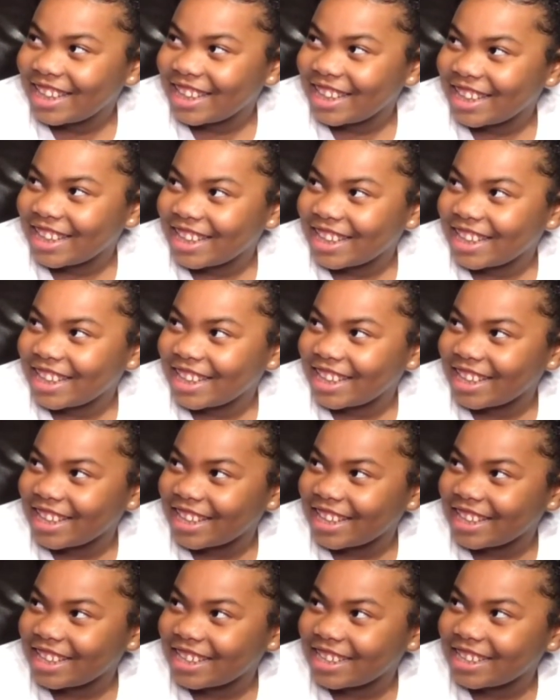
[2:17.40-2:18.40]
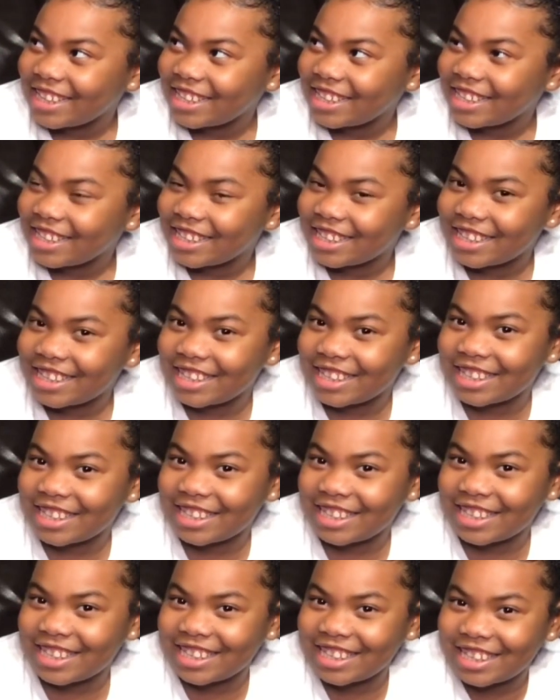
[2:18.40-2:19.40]

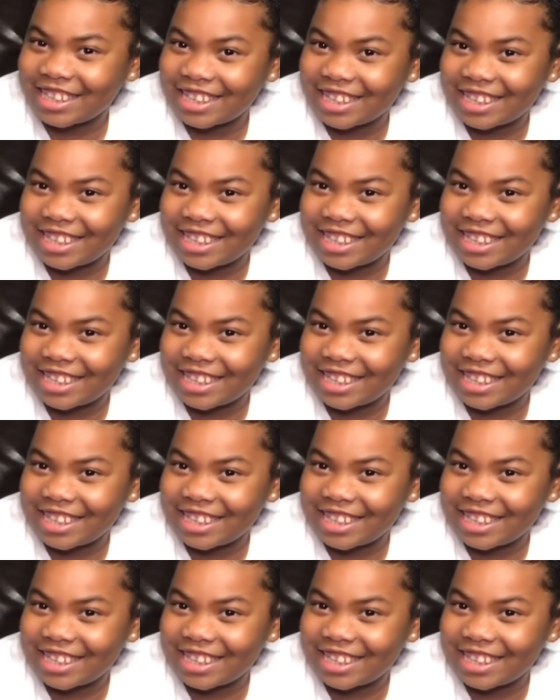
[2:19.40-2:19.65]
[no speech]